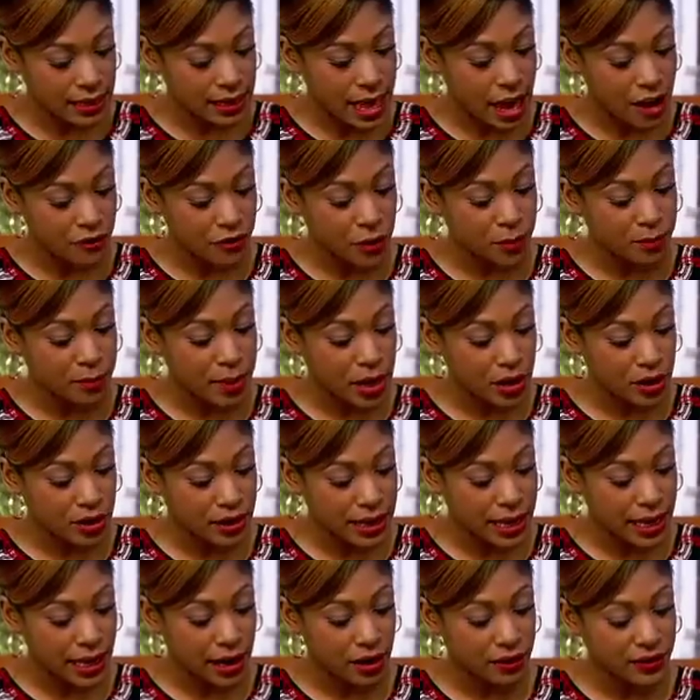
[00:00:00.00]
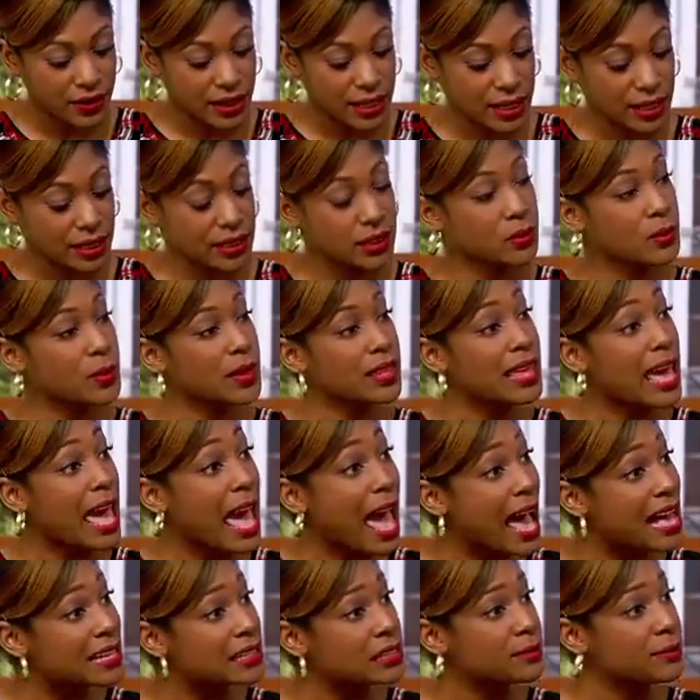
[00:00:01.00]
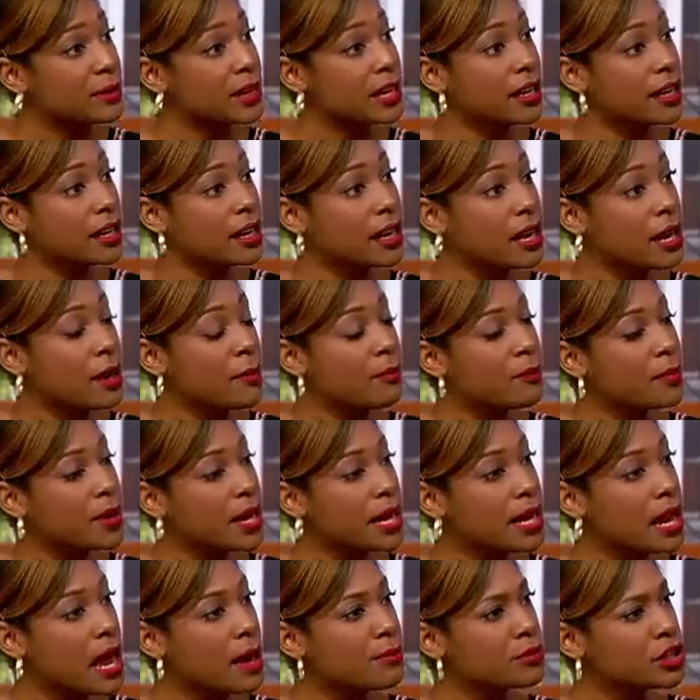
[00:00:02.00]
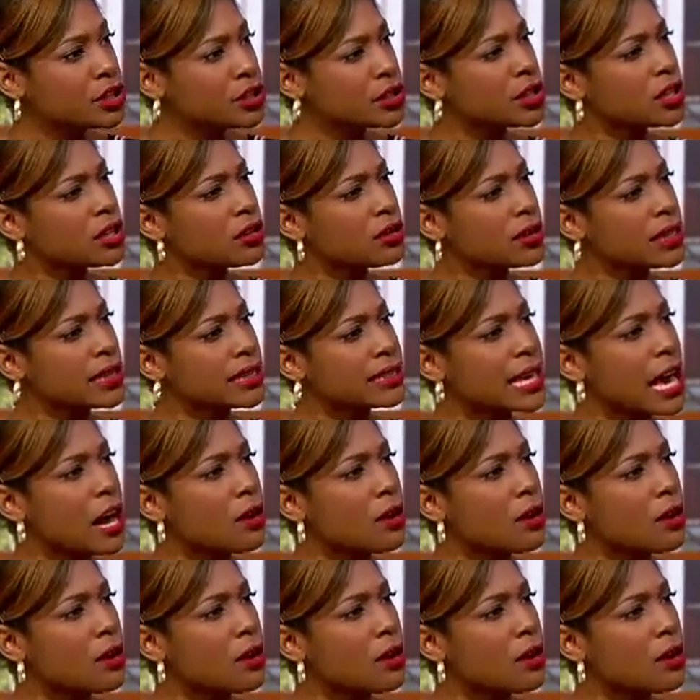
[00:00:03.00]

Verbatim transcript: allow for better care of kids with asthma. But I'm just curious,